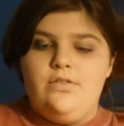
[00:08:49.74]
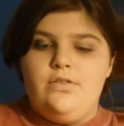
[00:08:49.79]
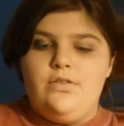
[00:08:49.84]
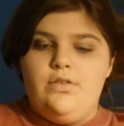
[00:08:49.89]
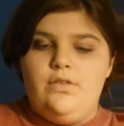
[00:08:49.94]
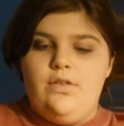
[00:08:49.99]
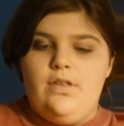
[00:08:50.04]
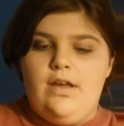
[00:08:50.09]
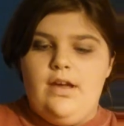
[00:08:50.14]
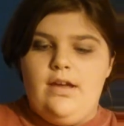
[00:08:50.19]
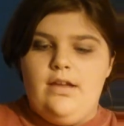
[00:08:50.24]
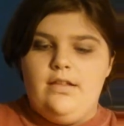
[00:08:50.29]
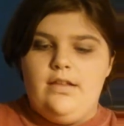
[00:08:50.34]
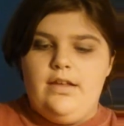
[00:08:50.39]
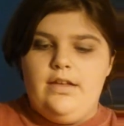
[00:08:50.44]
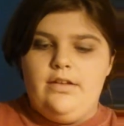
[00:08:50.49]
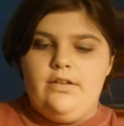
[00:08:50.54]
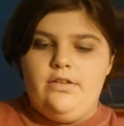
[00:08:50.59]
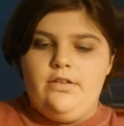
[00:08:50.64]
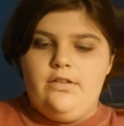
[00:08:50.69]
to the
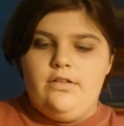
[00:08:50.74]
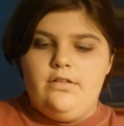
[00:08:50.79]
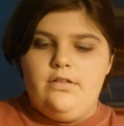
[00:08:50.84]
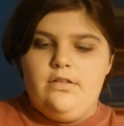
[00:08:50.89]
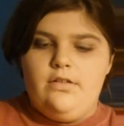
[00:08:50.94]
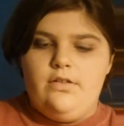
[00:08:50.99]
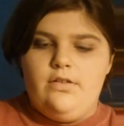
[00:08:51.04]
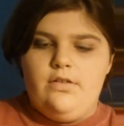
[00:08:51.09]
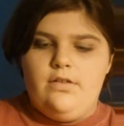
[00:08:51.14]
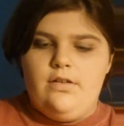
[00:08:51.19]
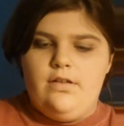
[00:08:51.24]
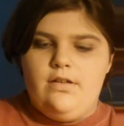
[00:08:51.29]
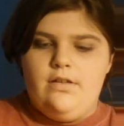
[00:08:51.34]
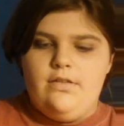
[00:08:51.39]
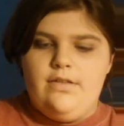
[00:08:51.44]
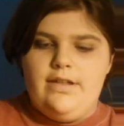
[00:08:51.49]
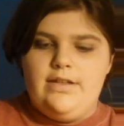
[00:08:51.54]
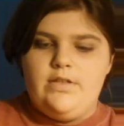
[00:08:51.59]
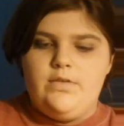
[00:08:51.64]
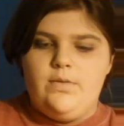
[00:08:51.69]
eyeliner.
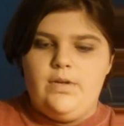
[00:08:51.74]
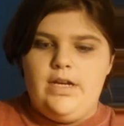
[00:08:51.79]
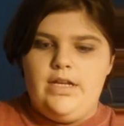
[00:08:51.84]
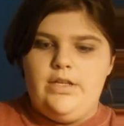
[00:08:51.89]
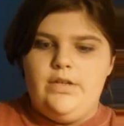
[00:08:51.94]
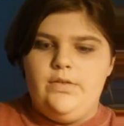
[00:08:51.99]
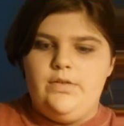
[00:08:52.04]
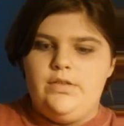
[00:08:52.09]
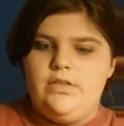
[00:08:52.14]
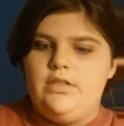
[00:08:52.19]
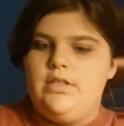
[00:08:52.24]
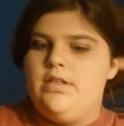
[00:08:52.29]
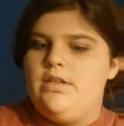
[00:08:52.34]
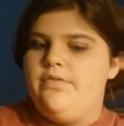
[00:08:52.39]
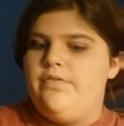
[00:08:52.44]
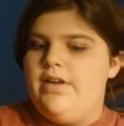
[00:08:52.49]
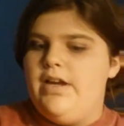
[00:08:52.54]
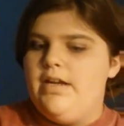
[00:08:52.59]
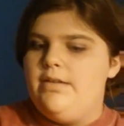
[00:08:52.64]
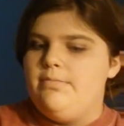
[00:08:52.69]
That's what I use to
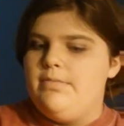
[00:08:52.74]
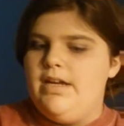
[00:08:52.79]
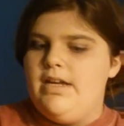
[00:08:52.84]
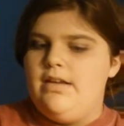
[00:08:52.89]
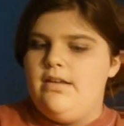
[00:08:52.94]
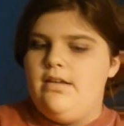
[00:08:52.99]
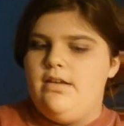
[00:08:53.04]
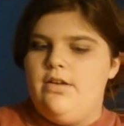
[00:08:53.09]
define my...